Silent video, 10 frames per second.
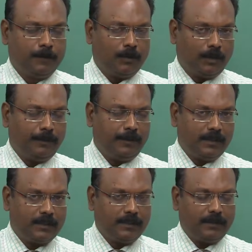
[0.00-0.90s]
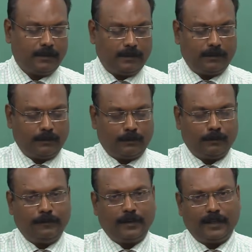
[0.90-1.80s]
or you can say,
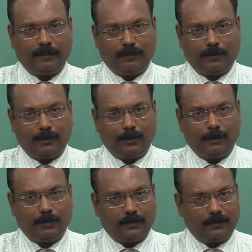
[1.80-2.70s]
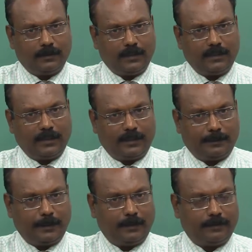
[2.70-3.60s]
so far I have talked about this
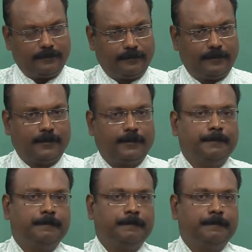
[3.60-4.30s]
aspect of